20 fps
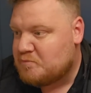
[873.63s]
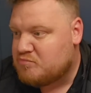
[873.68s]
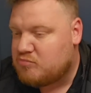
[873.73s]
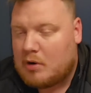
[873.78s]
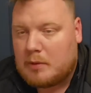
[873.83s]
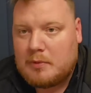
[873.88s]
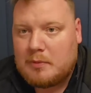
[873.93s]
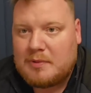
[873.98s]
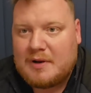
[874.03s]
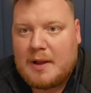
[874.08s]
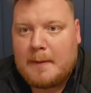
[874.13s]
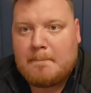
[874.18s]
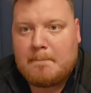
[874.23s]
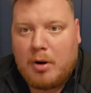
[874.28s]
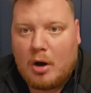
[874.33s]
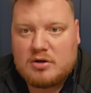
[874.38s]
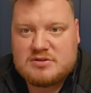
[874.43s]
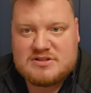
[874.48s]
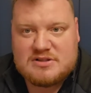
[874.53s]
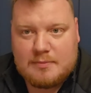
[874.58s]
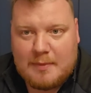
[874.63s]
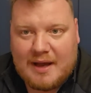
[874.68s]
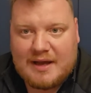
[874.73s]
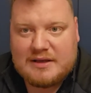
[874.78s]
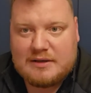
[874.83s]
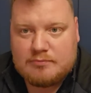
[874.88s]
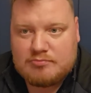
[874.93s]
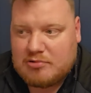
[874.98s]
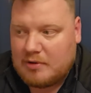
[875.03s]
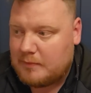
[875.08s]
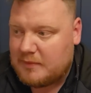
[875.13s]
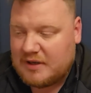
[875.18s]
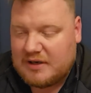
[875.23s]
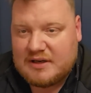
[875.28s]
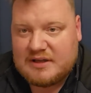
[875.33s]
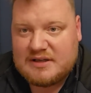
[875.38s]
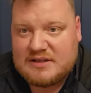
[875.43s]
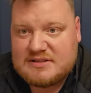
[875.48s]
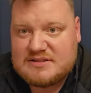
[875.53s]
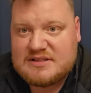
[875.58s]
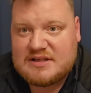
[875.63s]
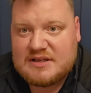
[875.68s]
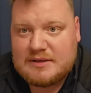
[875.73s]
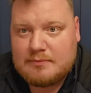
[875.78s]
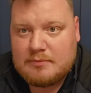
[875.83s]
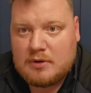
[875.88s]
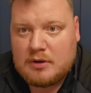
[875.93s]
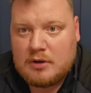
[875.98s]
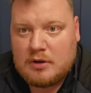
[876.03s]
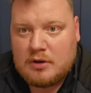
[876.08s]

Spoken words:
probably a bottom 8 Premier League team.